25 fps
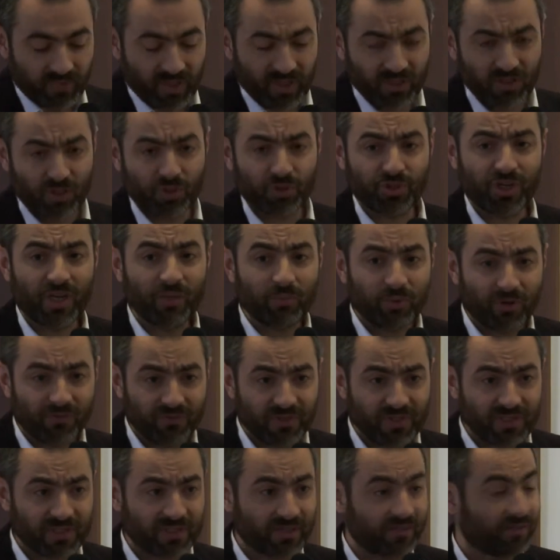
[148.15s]
the shape of
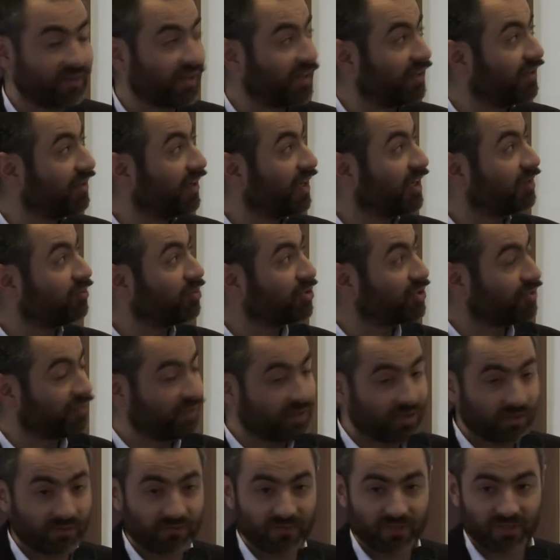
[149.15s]
this square, the
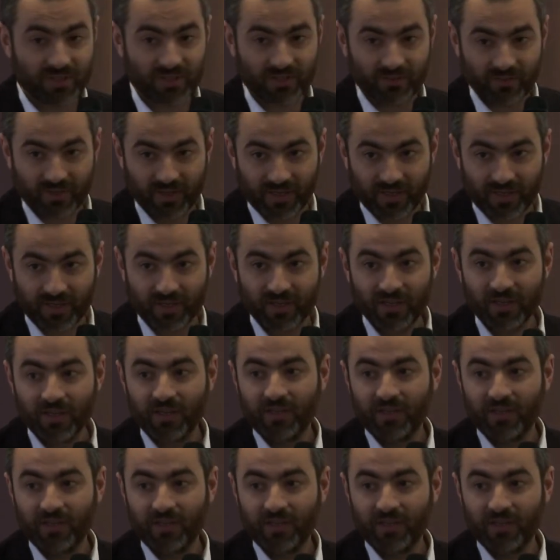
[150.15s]
atmosphere of this square